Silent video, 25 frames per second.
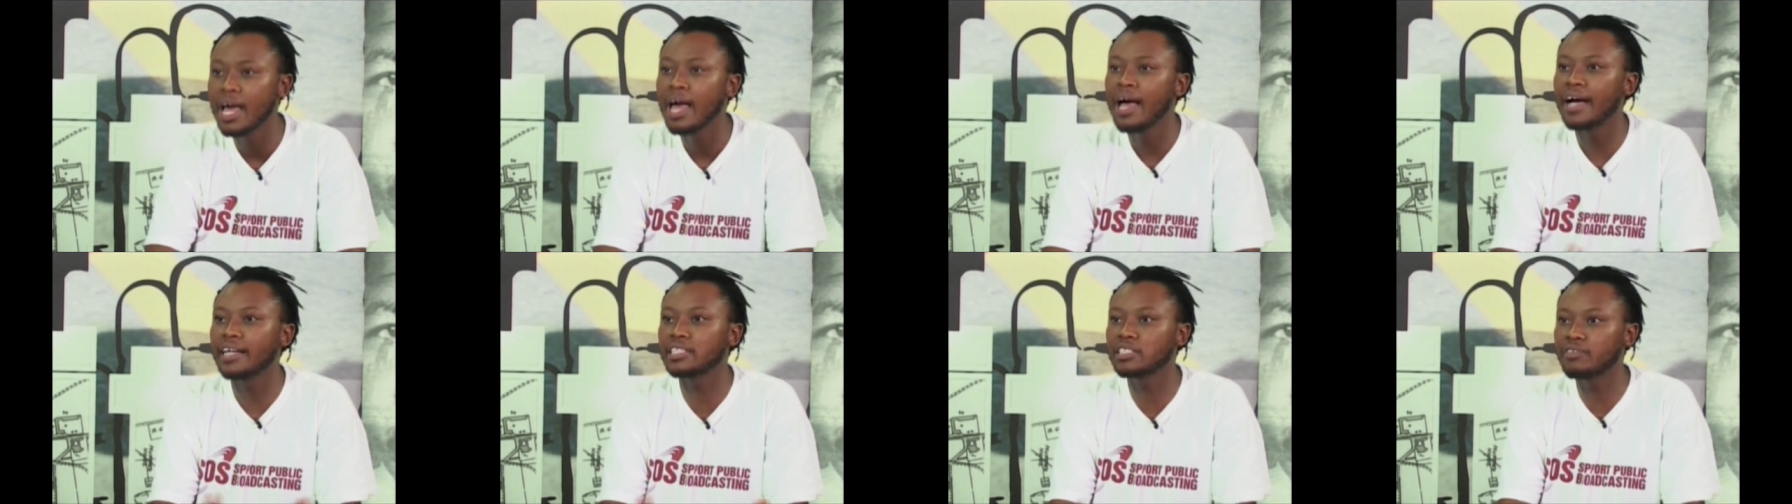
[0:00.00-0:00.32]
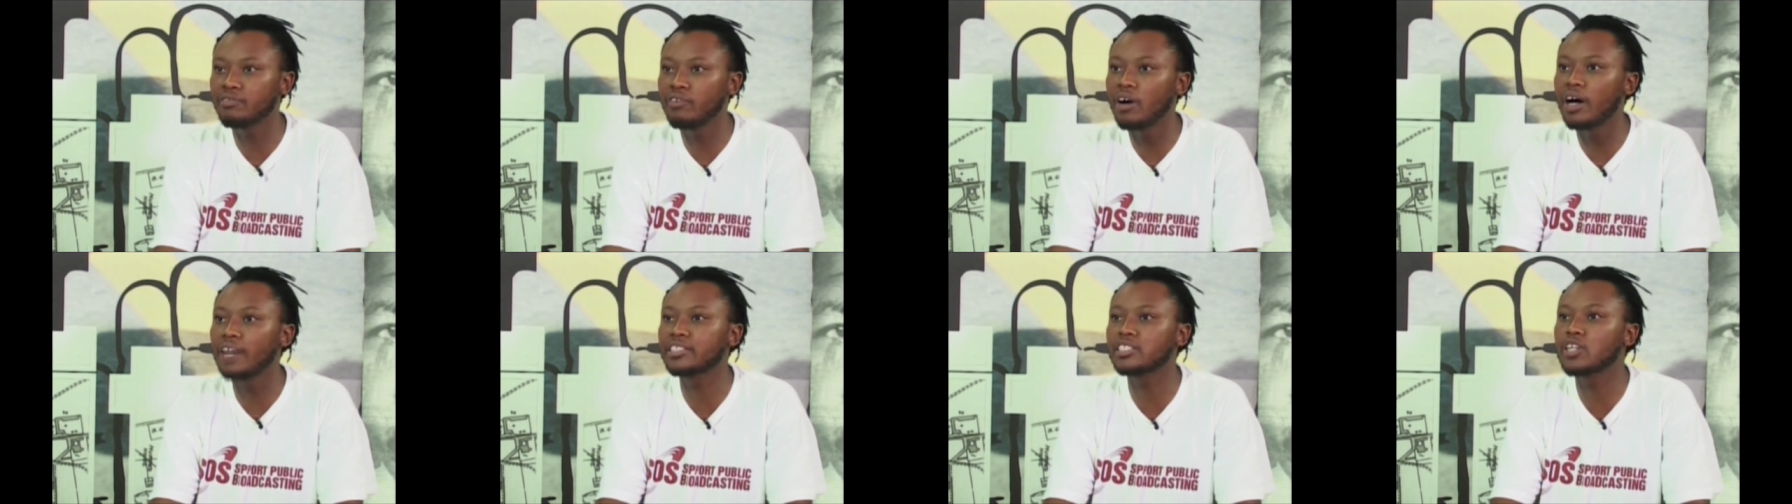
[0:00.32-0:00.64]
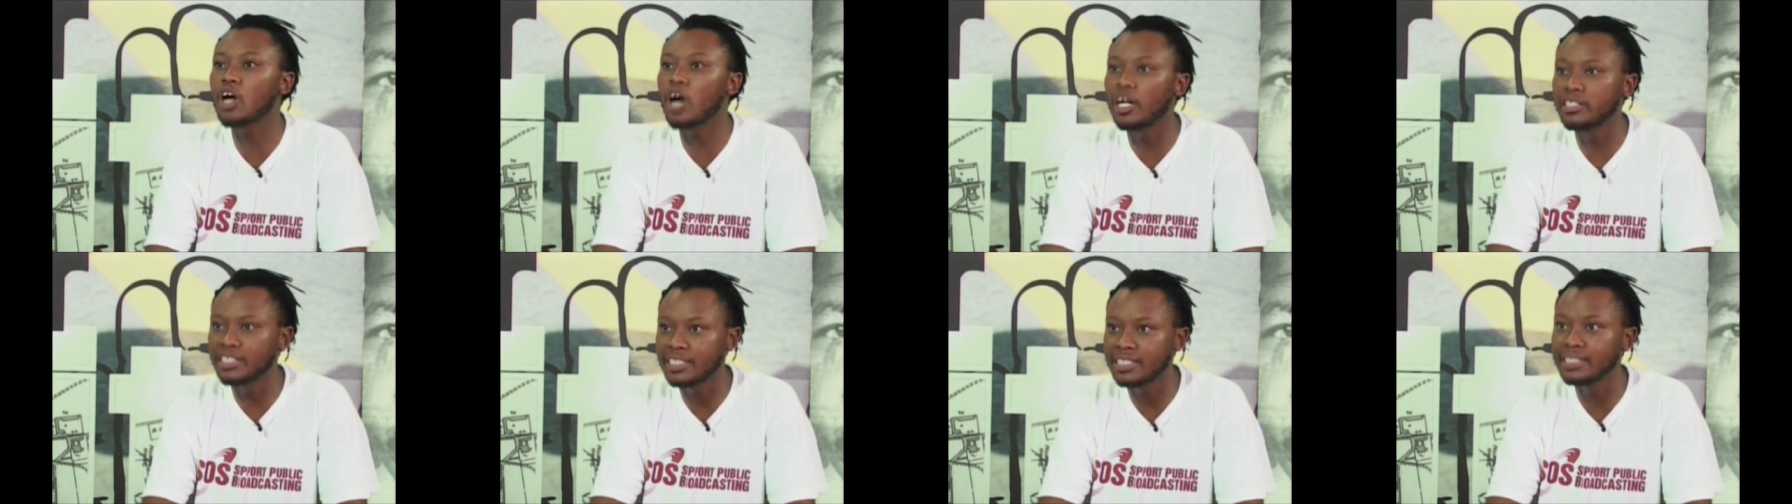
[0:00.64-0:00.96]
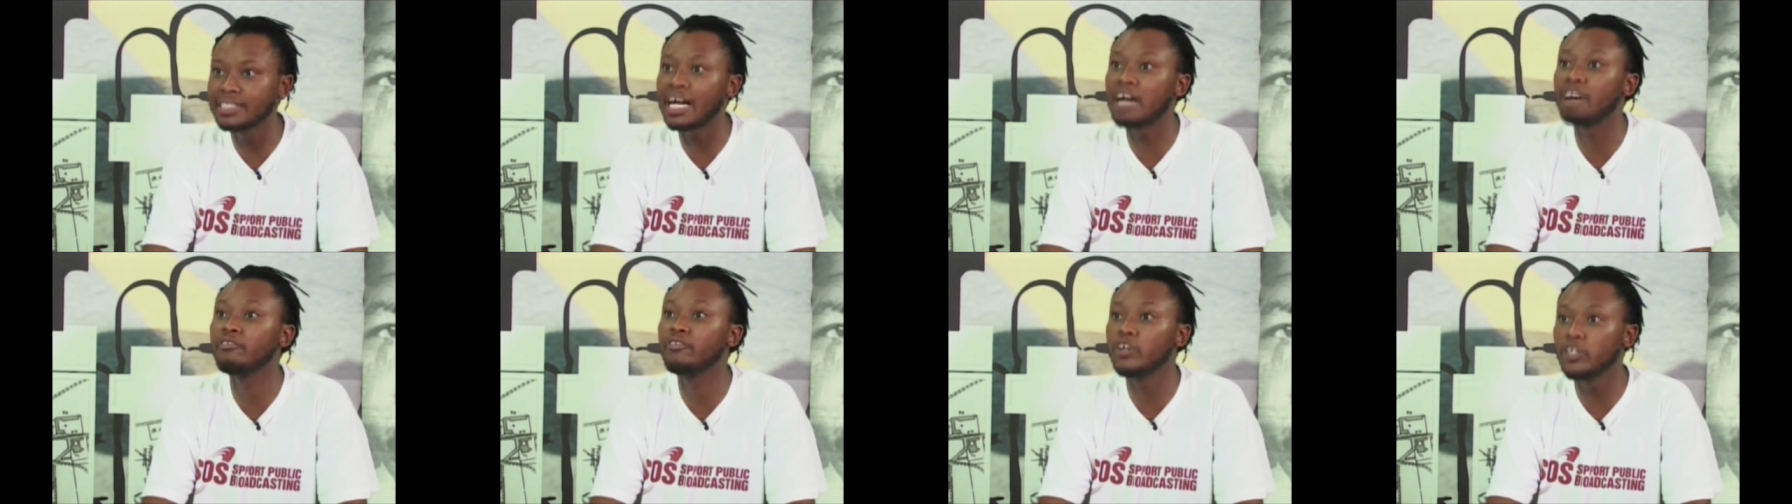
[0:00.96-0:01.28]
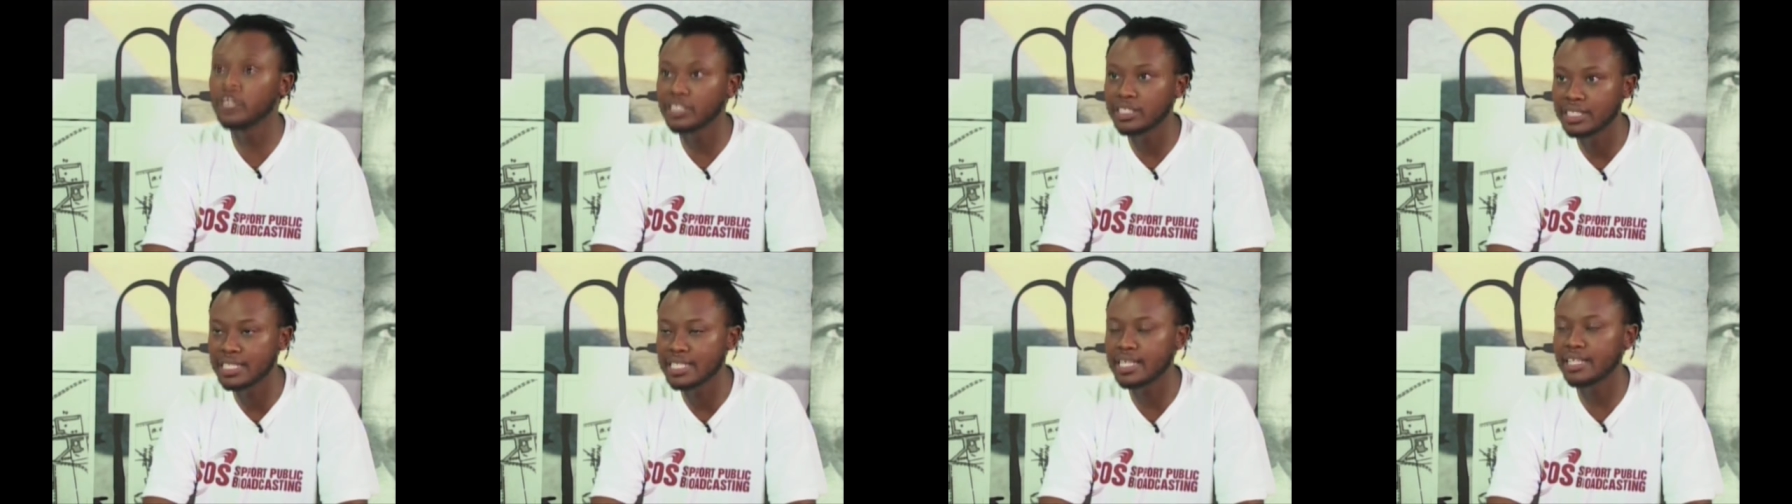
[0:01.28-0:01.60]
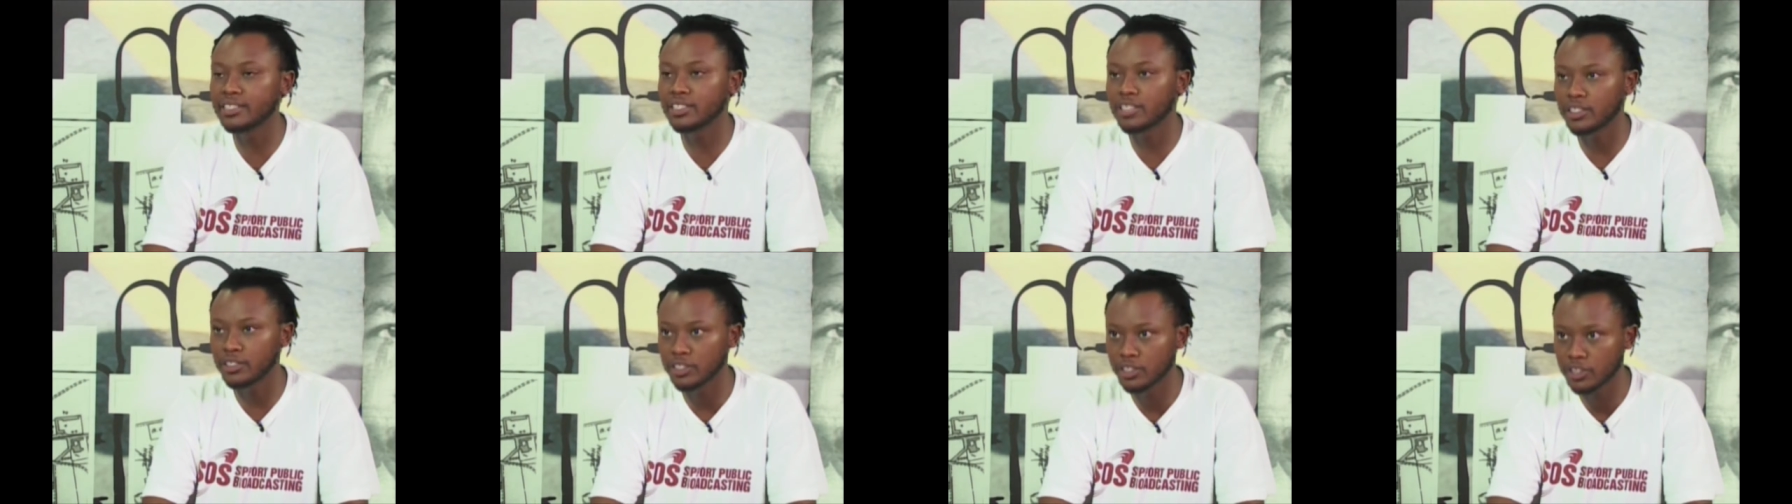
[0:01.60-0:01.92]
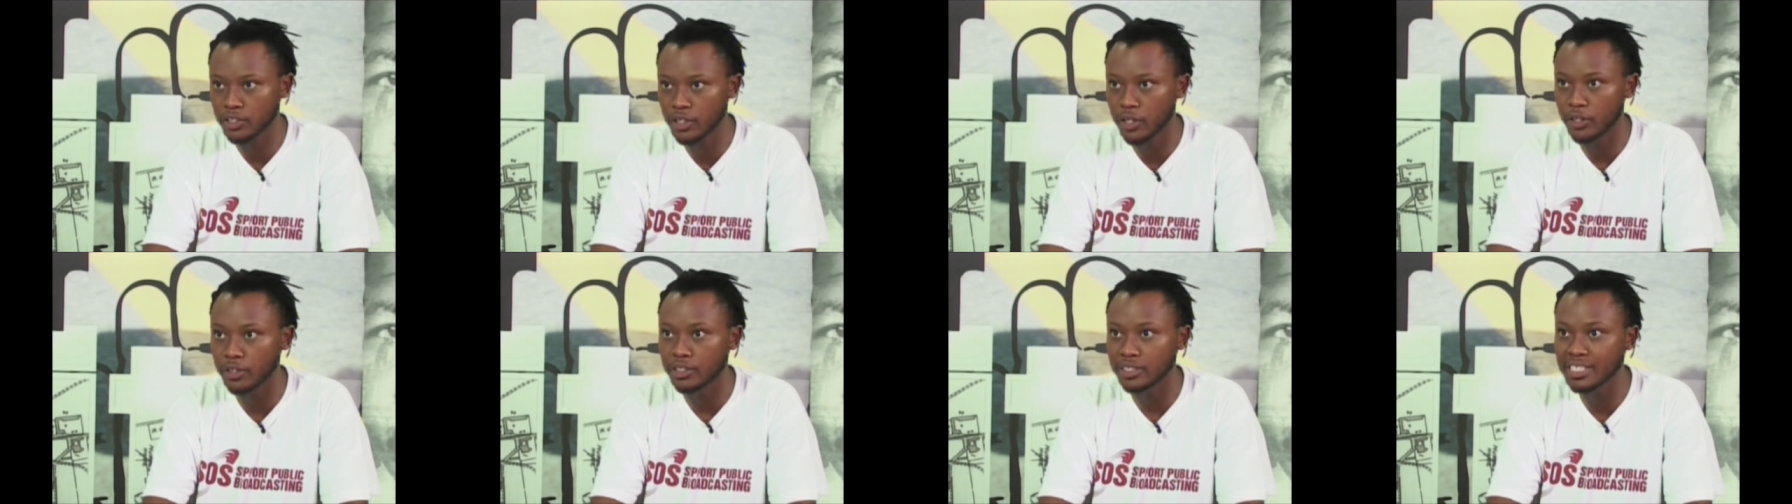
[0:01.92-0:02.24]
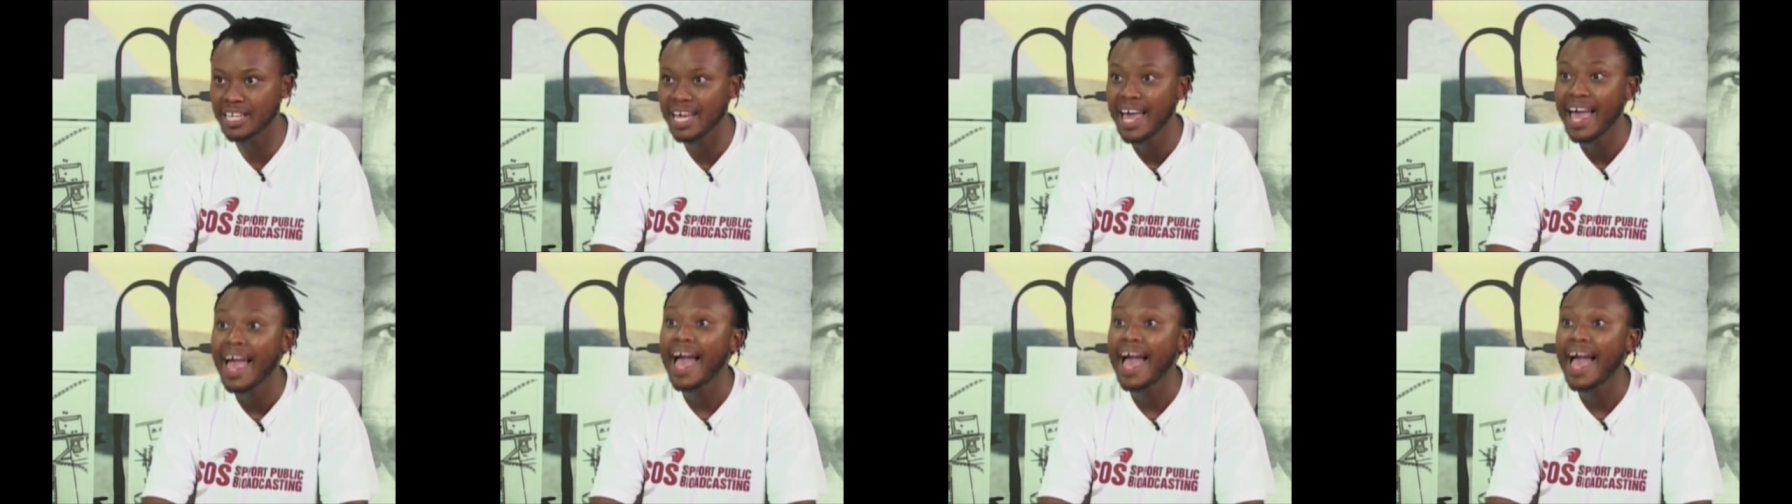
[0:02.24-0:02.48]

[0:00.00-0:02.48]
as far as content diversity is concerned.